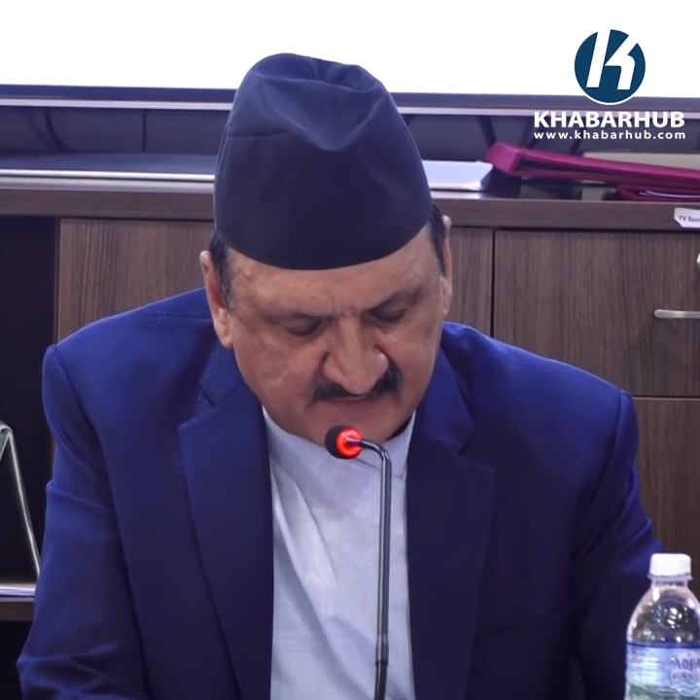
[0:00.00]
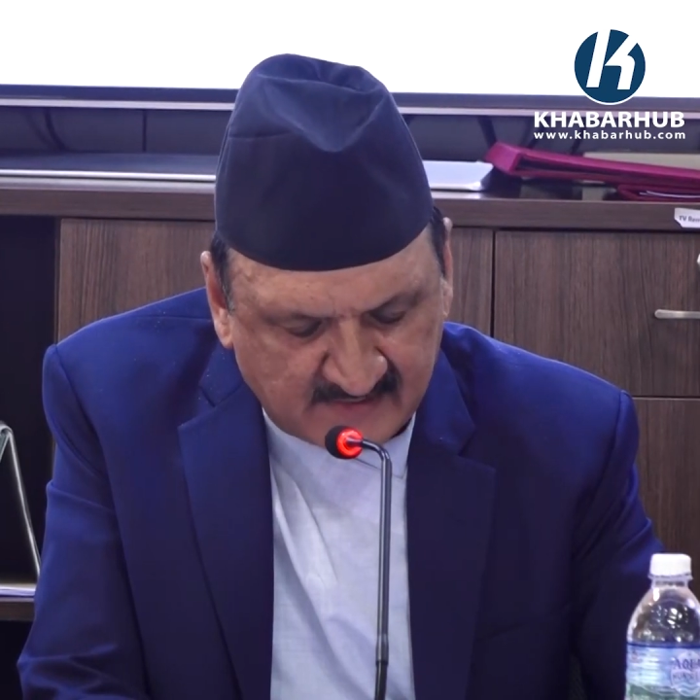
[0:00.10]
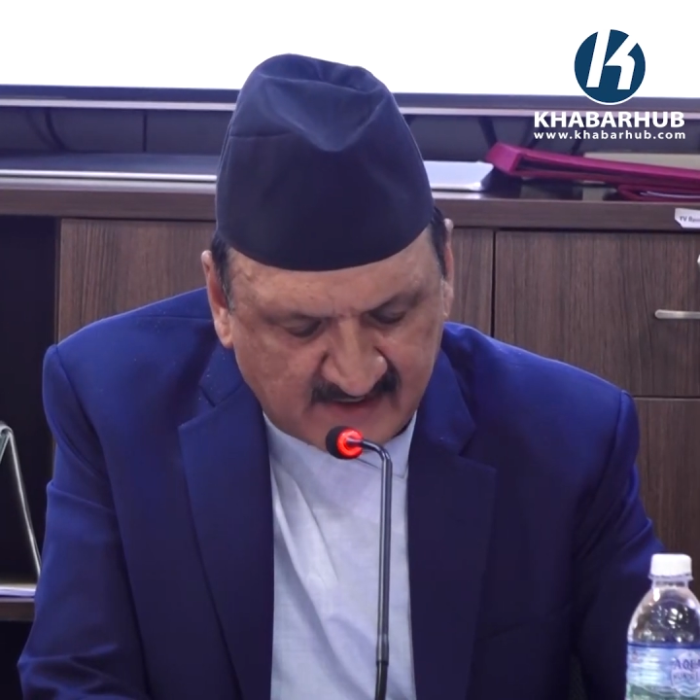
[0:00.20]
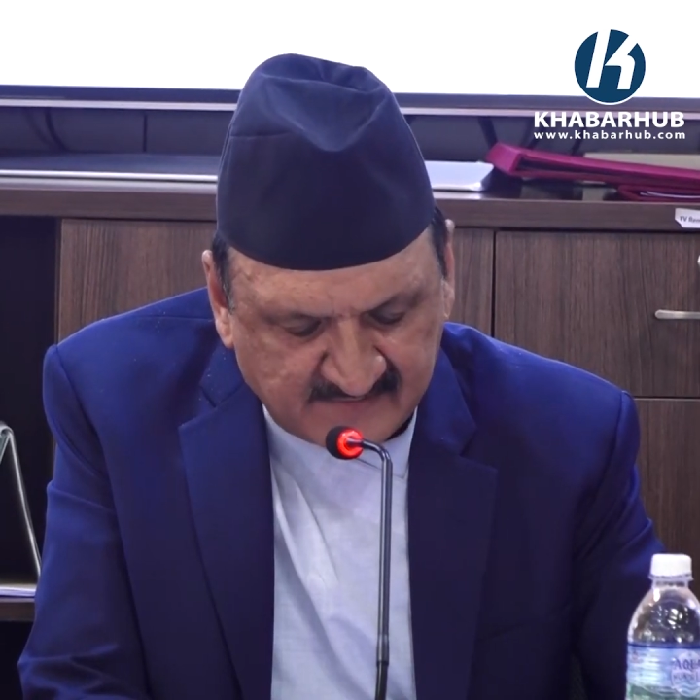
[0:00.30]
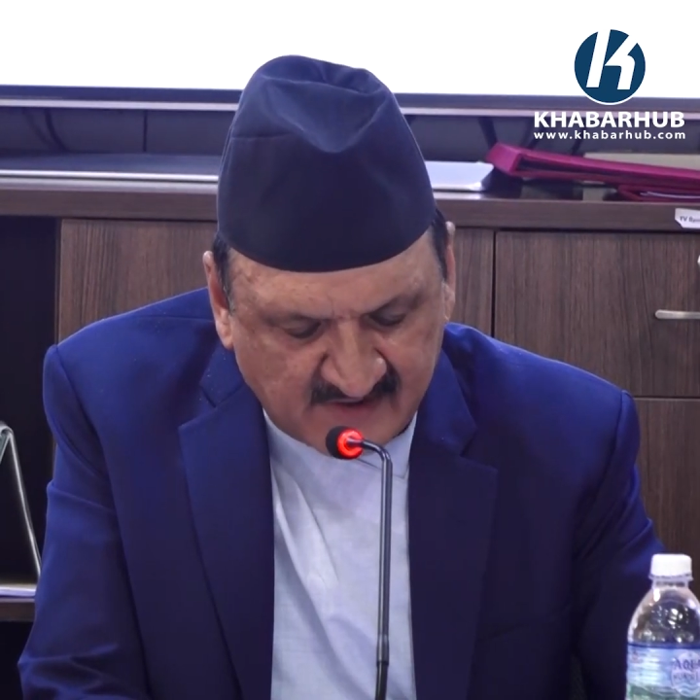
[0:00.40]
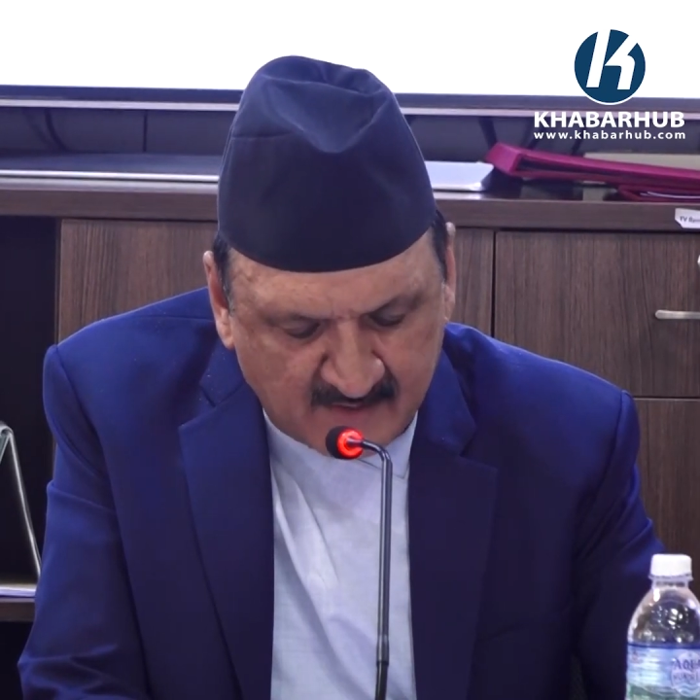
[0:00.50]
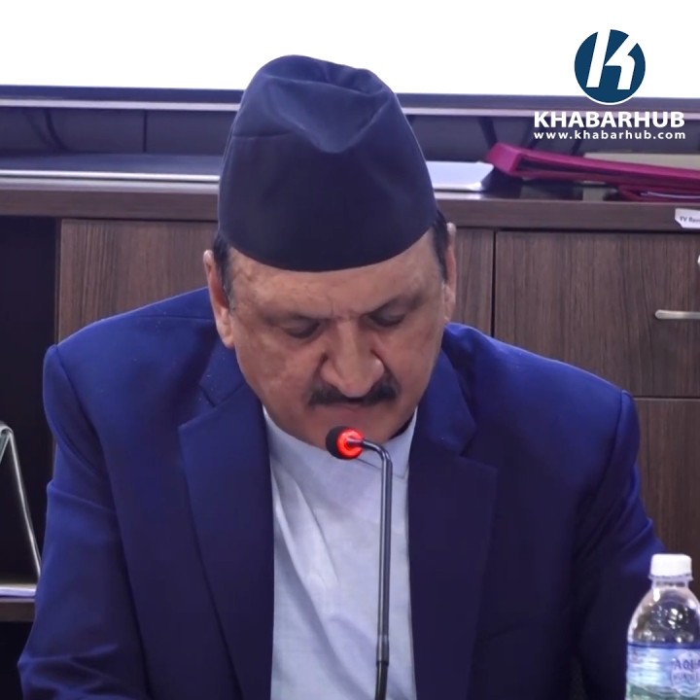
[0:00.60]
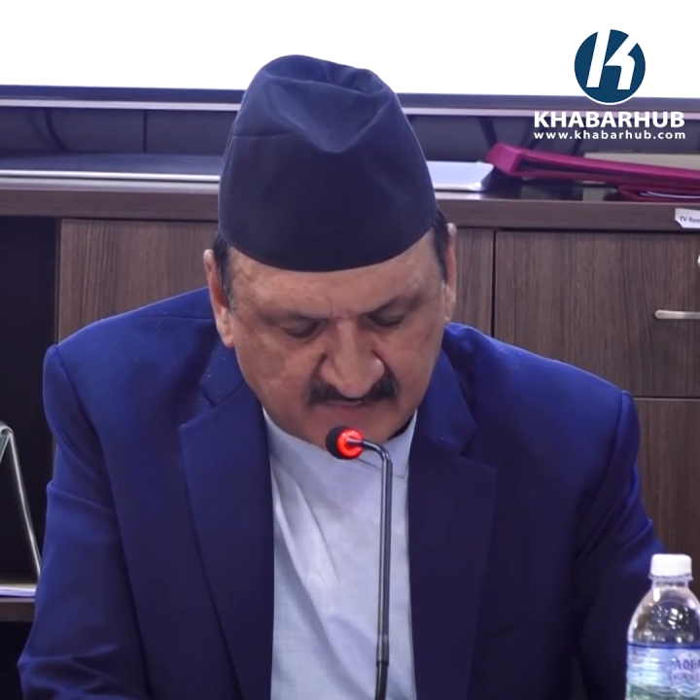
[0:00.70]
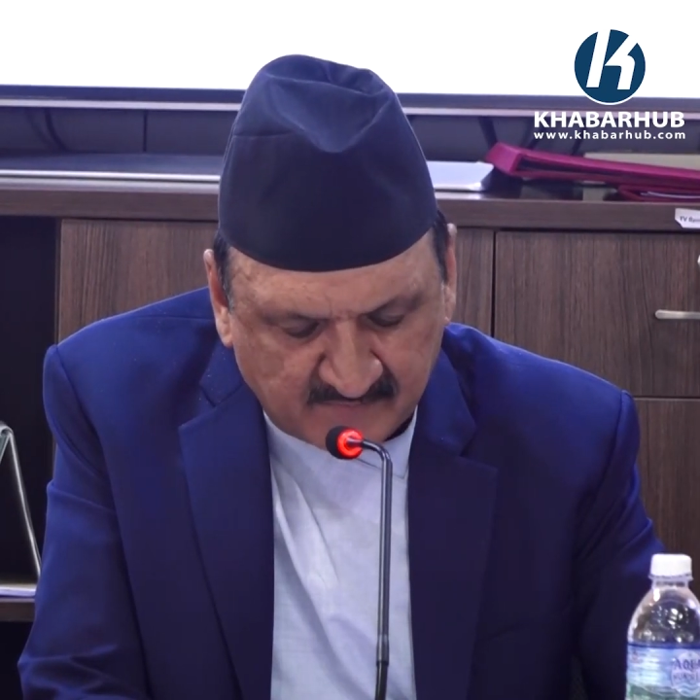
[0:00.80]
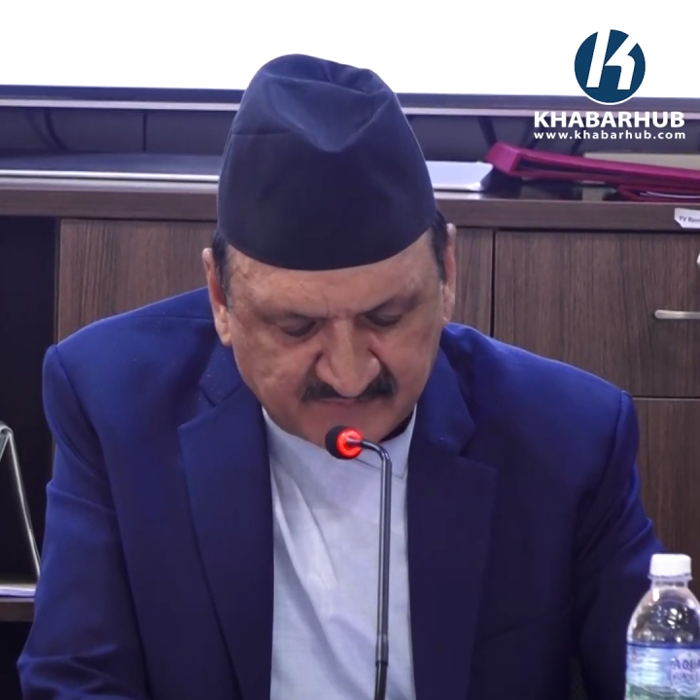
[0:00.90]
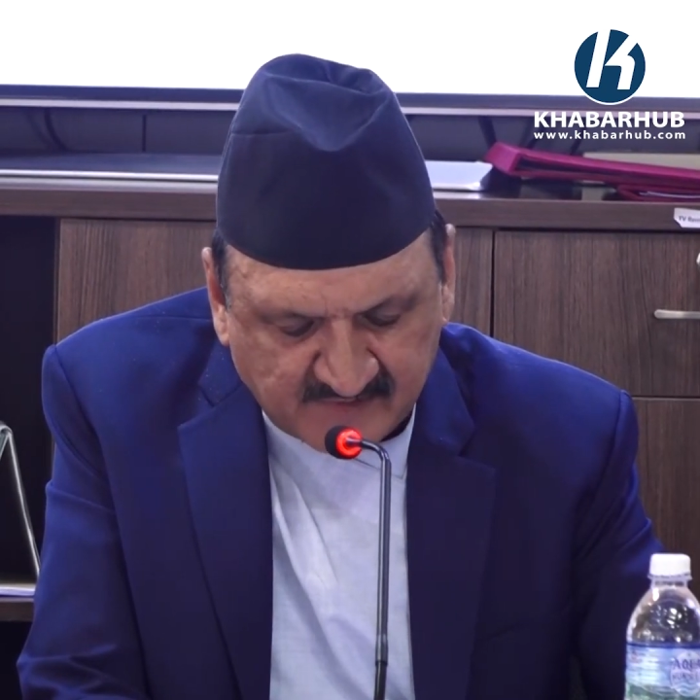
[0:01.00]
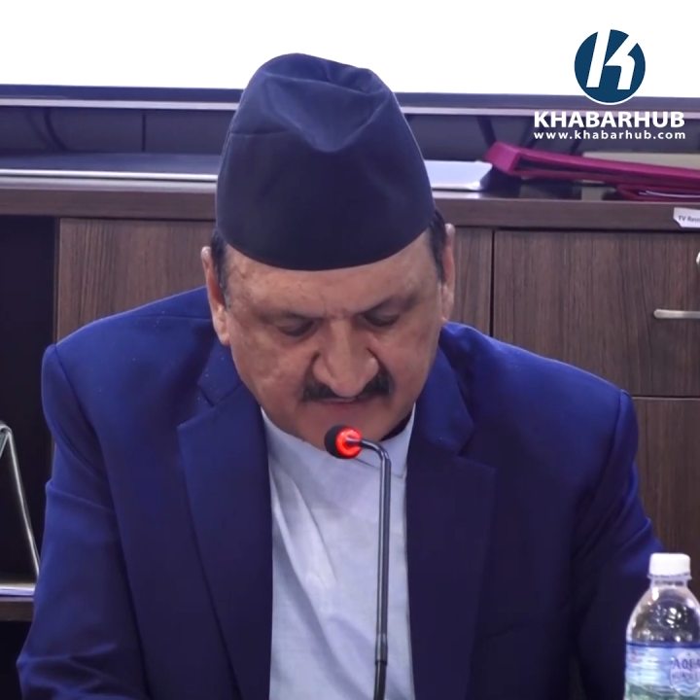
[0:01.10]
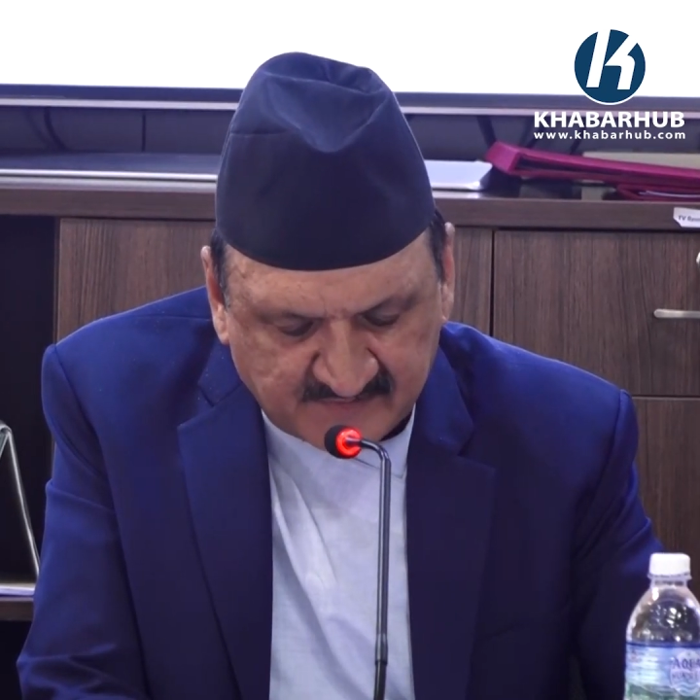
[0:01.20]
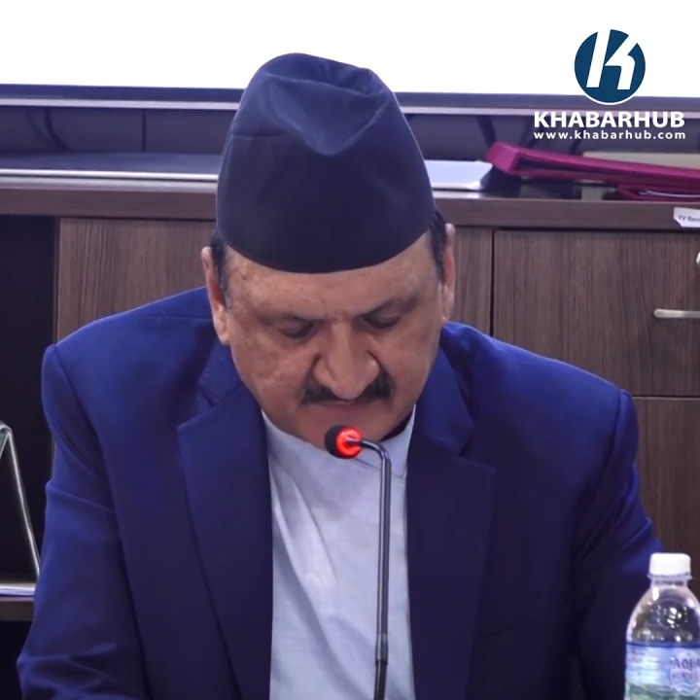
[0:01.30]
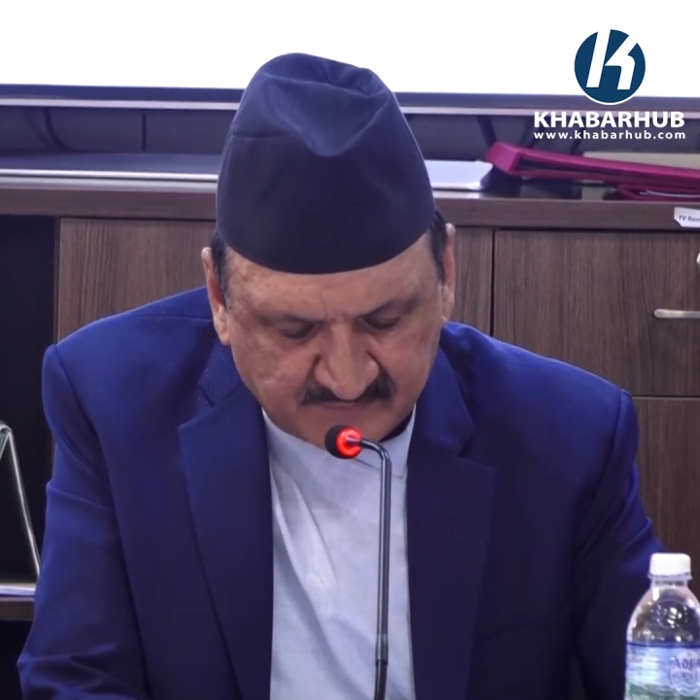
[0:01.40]
an example of
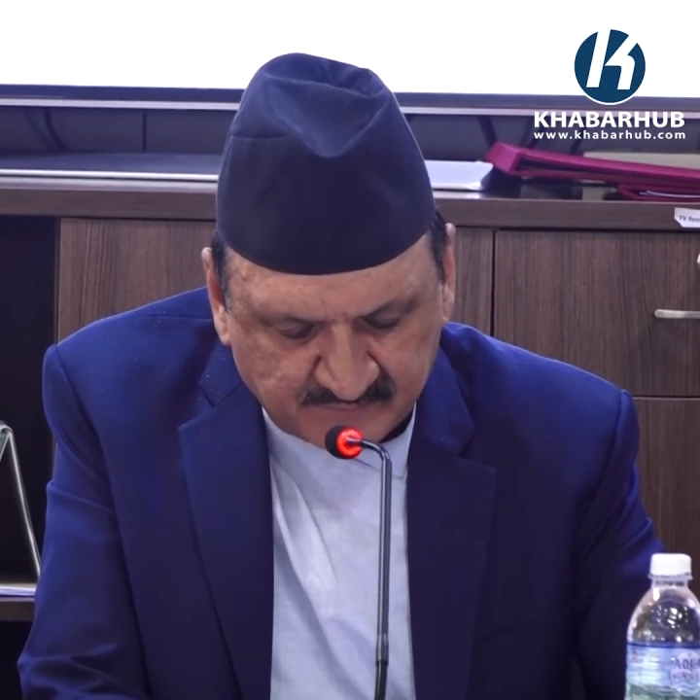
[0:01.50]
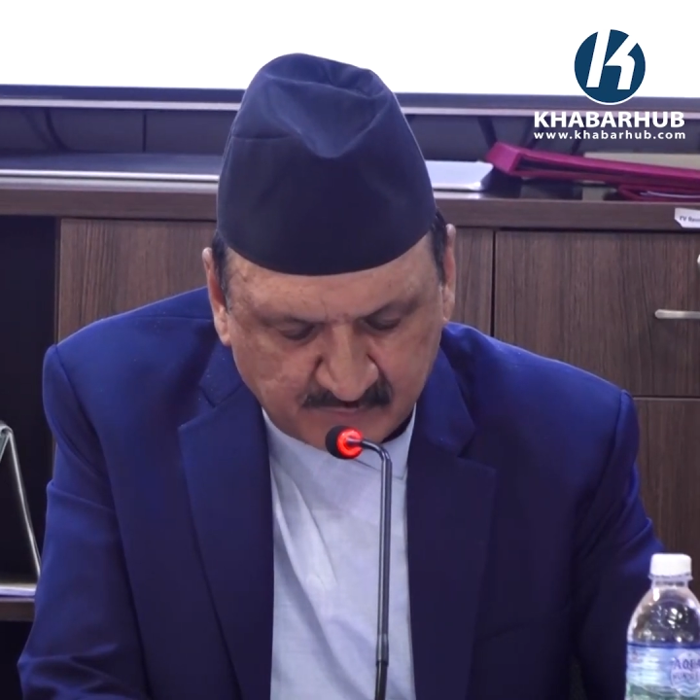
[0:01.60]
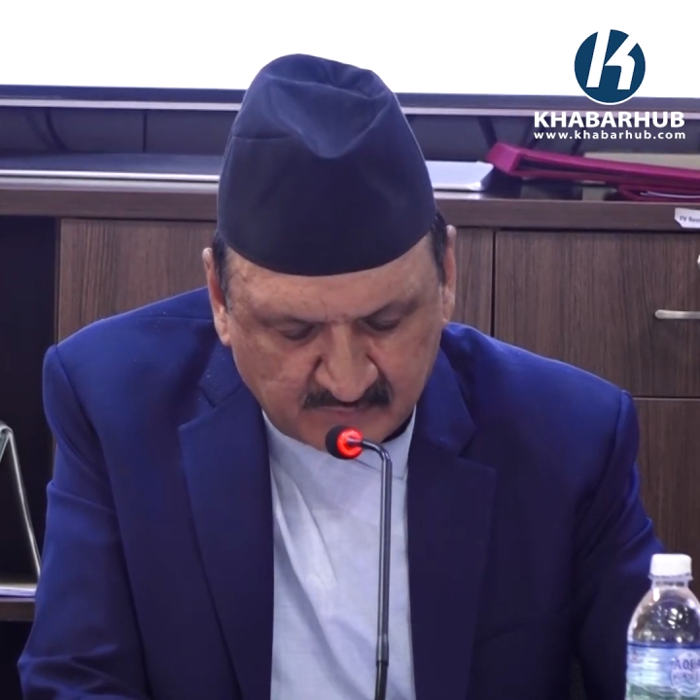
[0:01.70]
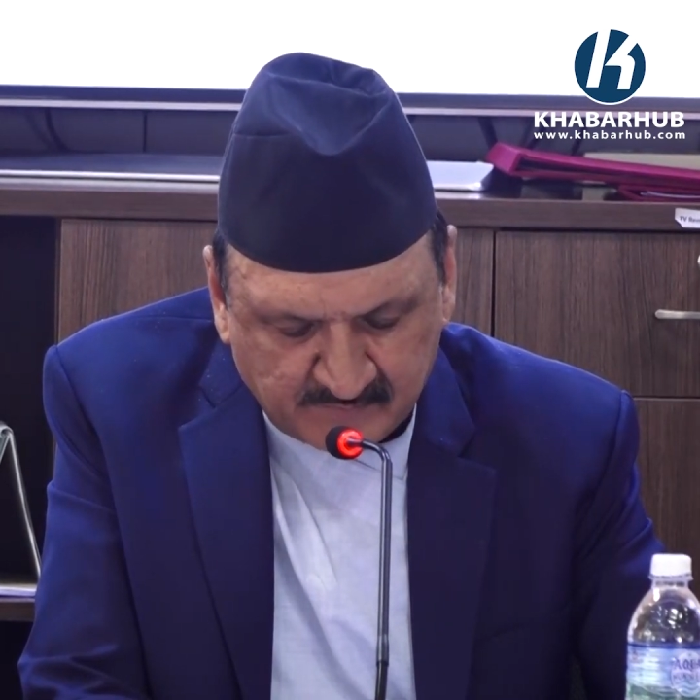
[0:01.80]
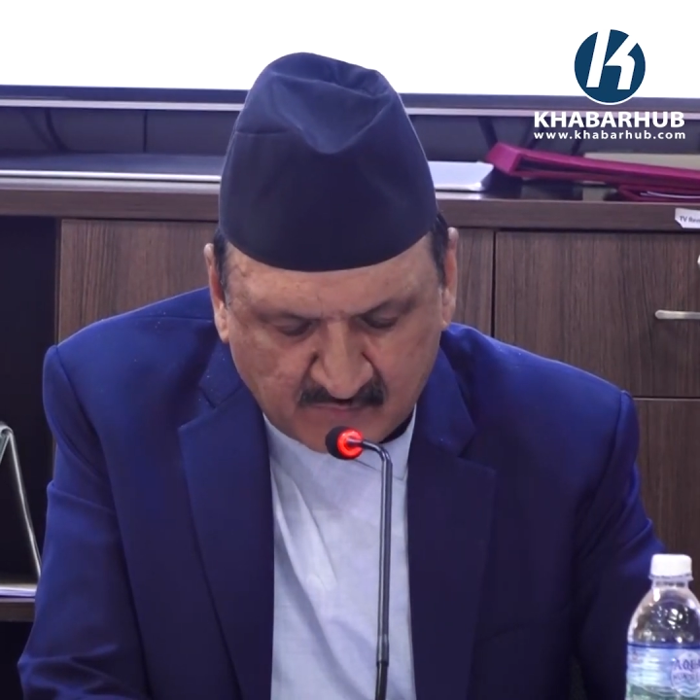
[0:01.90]
successful